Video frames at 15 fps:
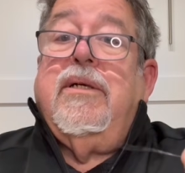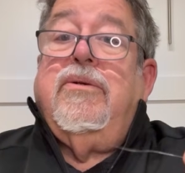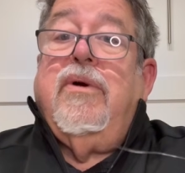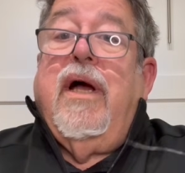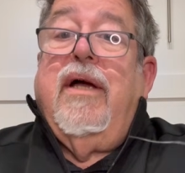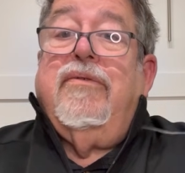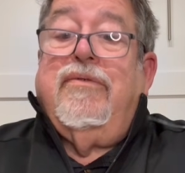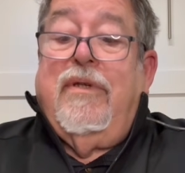
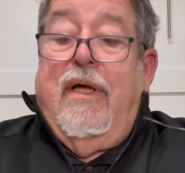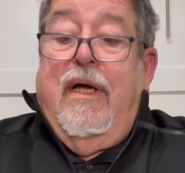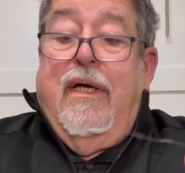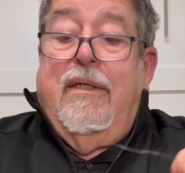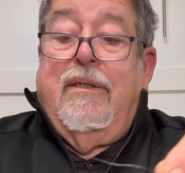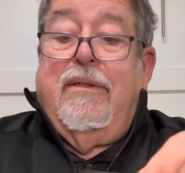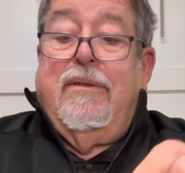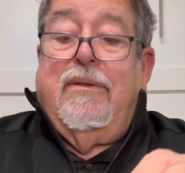dry
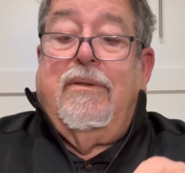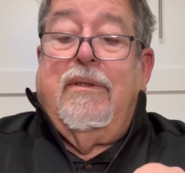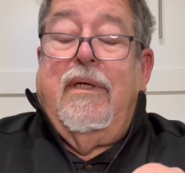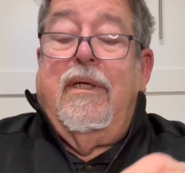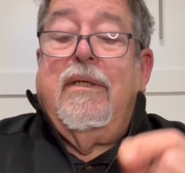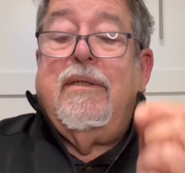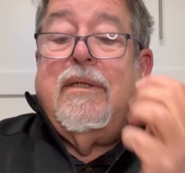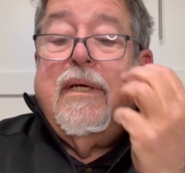fly, okay?